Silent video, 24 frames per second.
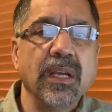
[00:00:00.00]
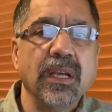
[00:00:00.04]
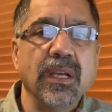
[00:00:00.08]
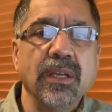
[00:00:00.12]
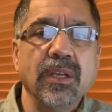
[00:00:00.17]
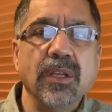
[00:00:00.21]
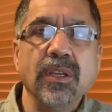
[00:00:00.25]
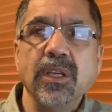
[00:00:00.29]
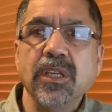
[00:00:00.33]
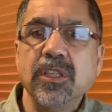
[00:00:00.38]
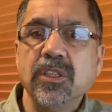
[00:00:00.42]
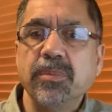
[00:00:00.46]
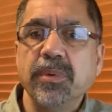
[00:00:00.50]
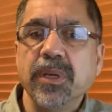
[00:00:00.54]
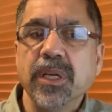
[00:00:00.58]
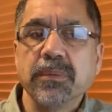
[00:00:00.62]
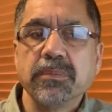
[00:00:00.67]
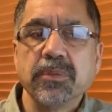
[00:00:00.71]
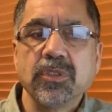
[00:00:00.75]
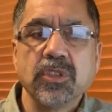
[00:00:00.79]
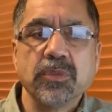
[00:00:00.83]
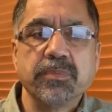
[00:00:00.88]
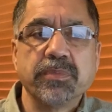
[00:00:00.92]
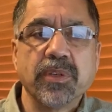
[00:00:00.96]
you need to be
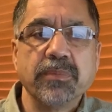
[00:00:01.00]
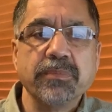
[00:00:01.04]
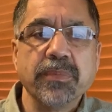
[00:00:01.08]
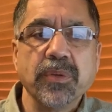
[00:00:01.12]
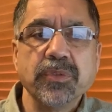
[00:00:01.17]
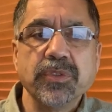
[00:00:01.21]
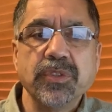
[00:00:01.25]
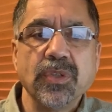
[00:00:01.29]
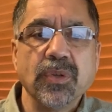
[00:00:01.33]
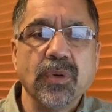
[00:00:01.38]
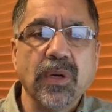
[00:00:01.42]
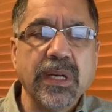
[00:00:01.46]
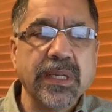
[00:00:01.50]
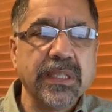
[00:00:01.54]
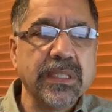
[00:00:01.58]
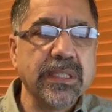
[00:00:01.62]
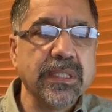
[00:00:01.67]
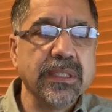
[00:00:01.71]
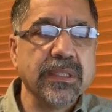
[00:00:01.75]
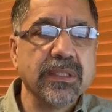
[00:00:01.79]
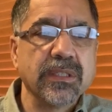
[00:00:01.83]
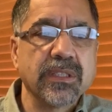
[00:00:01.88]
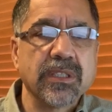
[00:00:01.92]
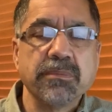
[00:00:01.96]
able to promote your
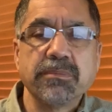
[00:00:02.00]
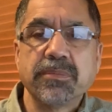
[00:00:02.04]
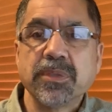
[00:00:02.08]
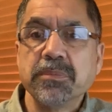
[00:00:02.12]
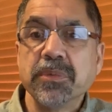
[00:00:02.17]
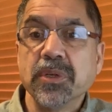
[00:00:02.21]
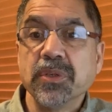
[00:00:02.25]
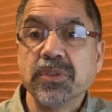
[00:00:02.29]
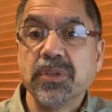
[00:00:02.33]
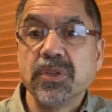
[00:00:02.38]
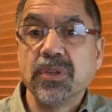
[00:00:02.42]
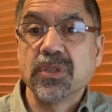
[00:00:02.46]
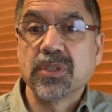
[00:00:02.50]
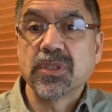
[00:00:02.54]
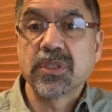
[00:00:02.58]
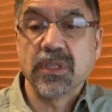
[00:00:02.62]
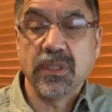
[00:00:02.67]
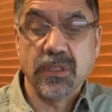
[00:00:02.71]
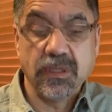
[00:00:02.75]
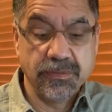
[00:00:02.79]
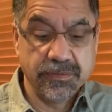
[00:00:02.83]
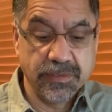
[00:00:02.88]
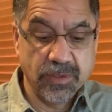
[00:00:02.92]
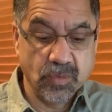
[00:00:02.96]
ideas and promote
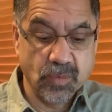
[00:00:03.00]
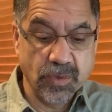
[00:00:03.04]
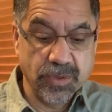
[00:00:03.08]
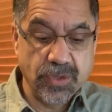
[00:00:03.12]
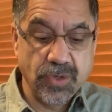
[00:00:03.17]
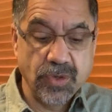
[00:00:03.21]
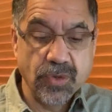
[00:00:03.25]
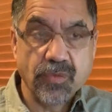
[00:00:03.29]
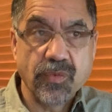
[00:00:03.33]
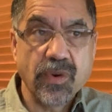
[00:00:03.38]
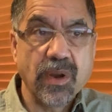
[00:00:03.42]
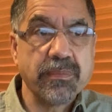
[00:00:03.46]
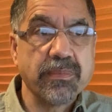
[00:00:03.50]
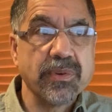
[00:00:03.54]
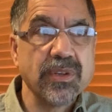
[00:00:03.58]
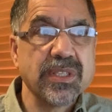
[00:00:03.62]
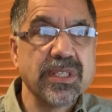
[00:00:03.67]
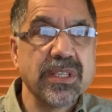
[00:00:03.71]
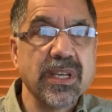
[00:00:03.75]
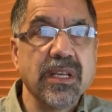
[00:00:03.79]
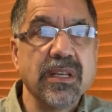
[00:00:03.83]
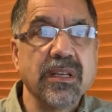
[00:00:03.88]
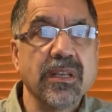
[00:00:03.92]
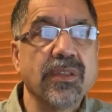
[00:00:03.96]
yourself and what you
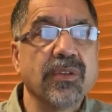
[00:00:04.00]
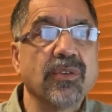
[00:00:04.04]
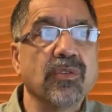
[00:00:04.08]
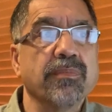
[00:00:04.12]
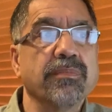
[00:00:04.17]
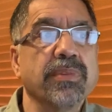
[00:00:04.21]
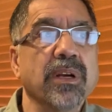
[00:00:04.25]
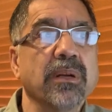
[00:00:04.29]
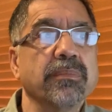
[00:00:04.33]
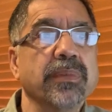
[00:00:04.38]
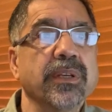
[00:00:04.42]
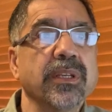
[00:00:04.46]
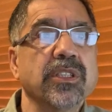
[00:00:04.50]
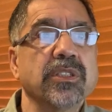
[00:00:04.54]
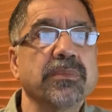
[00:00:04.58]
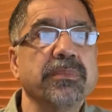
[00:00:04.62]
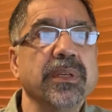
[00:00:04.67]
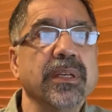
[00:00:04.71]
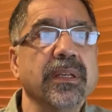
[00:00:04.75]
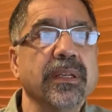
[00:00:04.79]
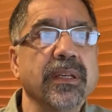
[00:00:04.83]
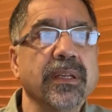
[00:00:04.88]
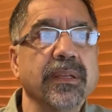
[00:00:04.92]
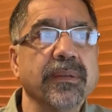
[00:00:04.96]
represent through public
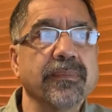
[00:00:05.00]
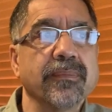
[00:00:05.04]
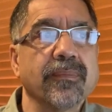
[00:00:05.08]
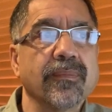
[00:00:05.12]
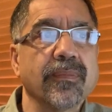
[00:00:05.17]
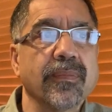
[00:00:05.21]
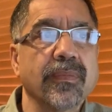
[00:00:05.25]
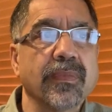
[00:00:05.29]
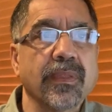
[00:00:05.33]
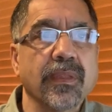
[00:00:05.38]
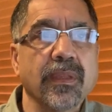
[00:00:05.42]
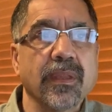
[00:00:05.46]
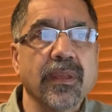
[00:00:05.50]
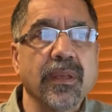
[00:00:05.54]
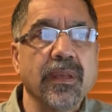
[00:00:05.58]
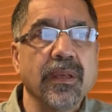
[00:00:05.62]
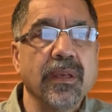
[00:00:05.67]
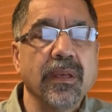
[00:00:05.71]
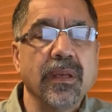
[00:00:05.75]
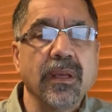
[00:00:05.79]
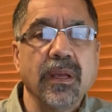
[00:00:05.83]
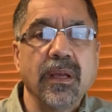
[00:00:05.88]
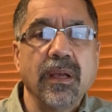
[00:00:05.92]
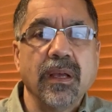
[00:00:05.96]
speaking.
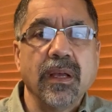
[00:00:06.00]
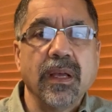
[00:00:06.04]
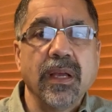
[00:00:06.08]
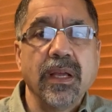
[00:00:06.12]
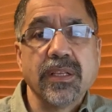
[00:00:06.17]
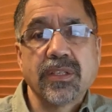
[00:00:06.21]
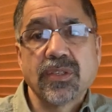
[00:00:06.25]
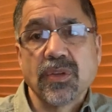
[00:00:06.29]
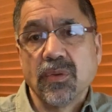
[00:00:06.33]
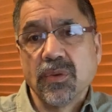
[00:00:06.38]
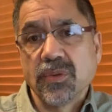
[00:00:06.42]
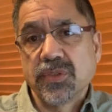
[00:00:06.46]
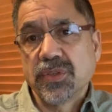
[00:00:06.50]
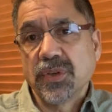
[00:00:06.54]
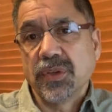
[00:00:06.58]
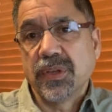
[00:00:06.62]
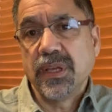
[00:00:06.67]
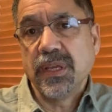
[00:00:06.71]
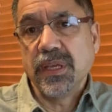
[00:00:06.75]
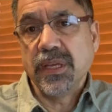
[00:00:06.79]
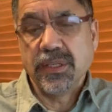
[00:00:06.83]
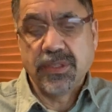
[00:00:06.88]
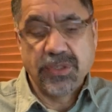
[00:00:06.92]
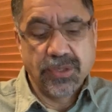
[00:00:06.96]
It's also
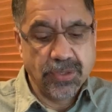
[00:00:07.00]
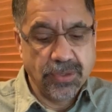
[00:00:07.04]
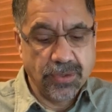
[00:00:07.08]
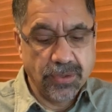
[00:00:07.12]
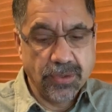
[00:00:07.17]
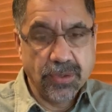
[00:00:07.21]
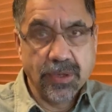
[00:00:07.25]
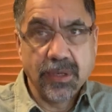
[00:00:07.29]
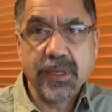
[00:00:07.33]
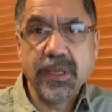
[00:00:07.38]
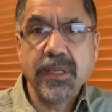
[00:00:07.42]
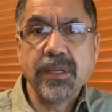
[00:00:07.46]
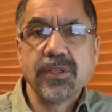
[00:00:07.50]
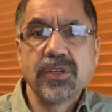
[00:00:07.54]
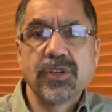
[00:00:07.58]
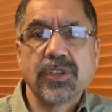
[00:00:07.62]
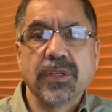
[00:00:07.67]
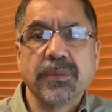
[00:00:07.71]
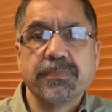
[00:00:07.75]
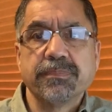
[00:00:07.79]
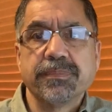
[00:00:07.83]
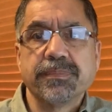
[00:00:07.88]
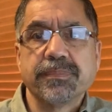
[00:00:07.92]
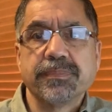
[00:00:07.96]
key to
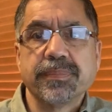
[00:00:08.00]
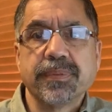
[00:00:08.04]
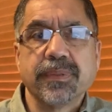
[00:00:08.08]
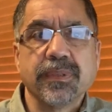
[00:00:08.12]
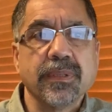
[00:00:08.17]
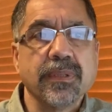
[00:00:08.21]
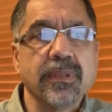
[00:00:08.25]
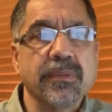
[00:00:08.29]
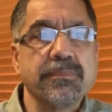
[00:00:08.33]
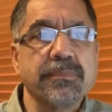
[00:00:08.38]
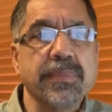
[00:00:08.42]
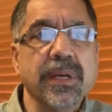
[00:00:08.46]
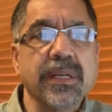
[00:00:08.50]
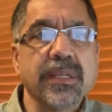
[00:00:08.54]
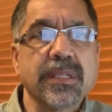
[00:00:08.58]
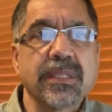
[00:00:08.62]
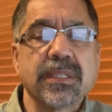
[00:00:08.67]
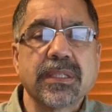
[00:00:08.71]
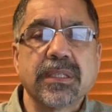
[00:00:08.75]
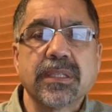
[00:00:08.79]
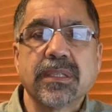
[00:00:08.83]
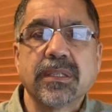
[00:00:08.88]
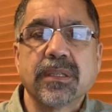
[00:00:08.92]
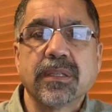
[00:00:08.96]
leadership. The
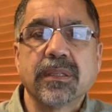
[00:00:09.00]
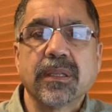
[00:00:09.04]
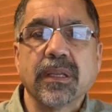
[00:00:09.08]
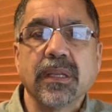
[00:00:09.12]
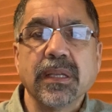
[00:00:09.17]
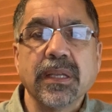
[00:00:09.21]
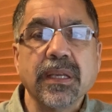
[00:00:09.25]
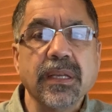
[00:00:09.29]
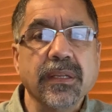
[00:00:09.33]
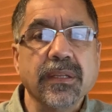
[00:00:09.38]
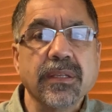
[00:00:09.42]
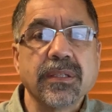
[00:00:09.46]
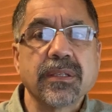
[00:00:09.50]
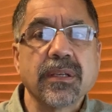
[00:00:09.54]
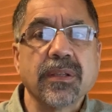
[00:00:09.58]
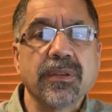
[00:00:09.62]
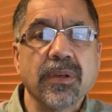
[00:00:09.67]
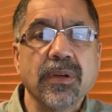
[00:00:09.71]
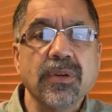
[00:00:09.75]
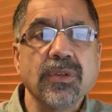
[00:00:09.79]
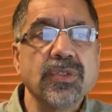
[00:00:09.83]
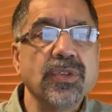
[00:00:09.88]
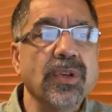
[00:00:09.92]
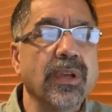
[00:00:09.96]
best leaders are
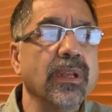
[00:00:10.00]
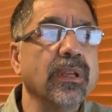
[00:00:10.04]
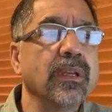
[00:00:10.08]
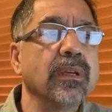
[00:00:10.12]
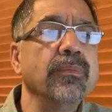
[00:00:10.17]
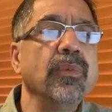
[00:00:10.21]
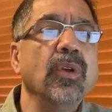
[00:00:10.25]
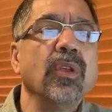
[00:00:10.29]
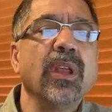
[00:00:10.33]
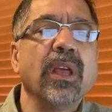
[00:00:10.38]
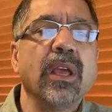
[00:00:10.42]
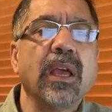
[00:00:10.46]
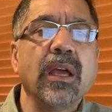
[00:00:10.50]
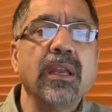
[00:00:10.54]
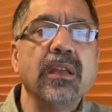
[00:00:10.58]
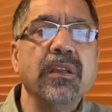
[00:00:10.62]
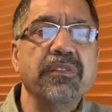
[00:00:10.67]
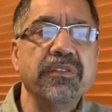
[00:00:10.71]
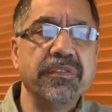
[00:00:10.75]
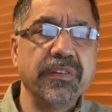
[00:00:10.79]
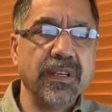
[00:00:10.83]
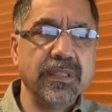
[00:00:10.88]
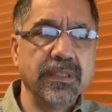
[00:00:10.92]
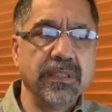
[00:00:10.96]
those who can communicate
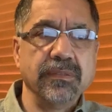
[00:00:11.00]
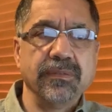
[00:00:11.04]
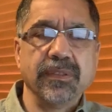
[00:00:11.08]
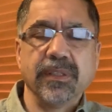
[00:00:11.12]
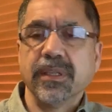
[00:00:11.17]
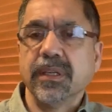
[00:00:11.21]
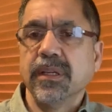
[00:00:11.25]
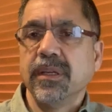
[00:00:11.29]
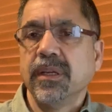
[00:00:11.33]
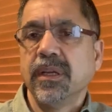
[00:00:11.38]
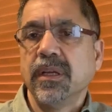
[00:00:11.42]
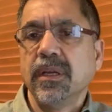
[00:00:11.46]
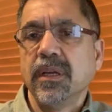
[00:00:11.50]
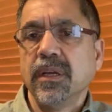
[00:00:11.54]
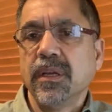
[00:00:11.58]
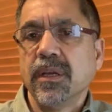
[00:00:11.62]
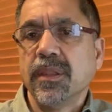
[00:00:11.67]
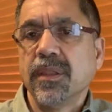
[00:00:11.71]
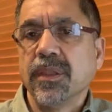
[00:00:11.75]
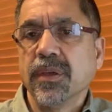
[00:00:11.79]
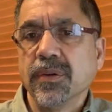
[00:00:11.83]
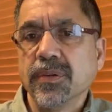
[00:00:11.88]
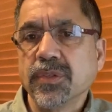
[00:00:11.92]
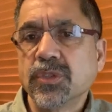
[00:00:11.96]
effectively,
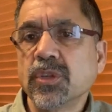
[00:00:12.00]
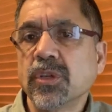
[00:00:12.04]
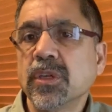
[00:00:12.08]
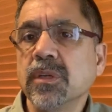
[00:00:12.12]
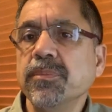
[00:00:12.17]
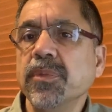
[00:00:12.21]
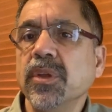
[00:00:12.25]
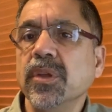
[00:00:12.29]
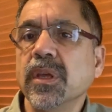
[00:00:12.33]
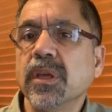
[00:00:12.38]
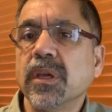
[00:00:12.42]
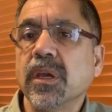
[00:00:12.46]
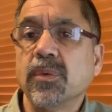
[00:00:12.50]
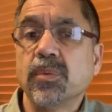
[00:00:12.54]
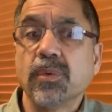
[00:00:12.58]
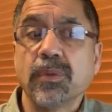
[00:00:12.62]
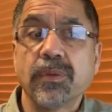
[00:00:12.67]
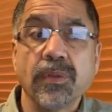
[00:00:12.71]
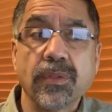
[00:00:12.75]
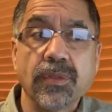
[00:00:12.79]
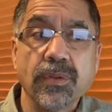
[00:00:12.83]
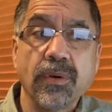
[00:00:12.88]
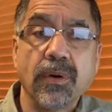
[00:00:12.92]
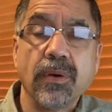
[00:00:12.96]
those who communicate with
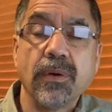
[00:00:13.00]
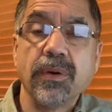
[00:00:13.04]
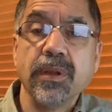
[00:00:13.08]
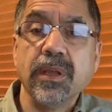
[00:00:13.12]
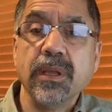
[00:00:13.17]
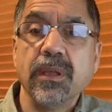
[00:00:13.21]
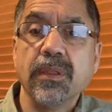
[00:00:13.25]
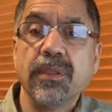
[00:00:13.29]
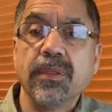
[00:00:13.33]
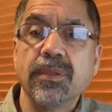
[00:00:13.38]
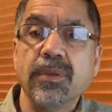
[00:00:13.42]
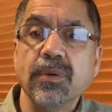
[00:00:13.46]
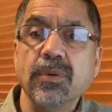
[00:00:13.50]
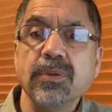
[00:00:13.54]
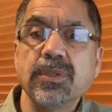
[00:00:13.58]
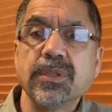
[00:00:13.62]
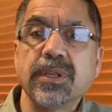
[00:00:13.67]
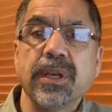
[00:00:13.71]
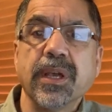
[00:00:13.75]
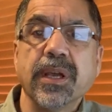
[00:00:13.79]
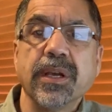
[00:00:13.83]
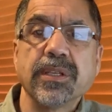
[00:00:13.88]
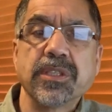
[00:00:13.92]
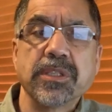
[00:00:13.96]
authority,
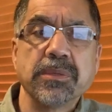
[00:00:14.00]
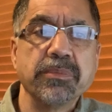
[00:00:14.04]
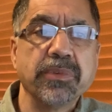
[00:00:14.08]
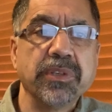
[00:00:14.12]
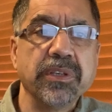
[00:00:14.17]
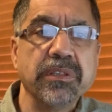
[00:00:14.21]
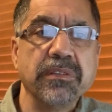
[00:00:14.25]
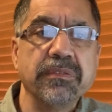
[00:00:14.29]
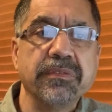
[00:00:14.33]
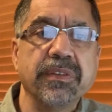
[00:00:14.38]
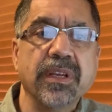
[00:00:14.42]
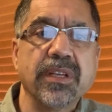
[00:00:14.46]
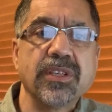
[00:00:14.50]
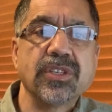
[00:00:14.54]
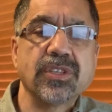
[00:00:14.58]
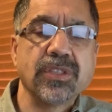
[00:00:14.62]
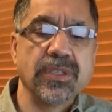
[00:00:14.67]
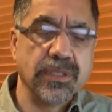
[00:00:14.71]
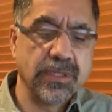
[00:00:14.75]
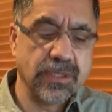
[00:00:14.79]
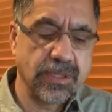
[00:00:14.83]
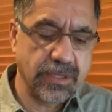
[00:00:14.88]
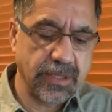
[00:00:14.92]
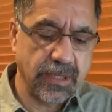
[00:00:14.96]
enthusiasm,
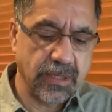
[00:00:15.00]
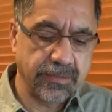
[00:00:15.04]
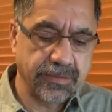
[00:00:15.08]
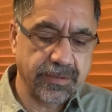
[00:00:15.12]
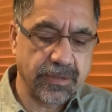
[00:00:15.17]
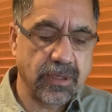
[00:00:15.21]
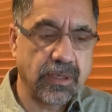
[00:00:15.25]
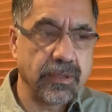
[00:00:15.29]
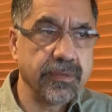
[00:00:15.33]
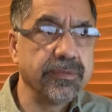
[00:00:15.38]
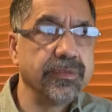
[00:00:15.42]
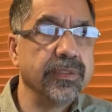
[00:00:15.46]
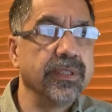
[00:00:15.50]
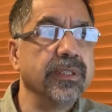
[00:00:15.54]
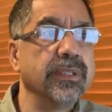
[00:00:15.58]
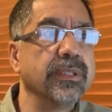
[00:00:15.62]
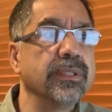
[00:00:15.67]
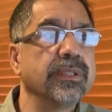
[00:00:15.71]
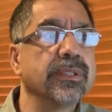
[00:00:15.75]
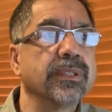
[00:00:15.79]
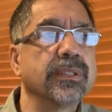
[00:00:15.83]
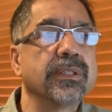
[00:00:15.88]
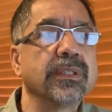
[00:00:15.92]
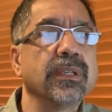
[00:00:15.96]
conviction,
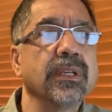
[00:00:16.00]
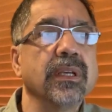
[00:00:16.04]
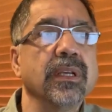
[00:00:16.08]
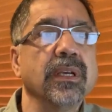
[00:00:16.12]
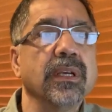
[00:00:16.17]
self-confidence.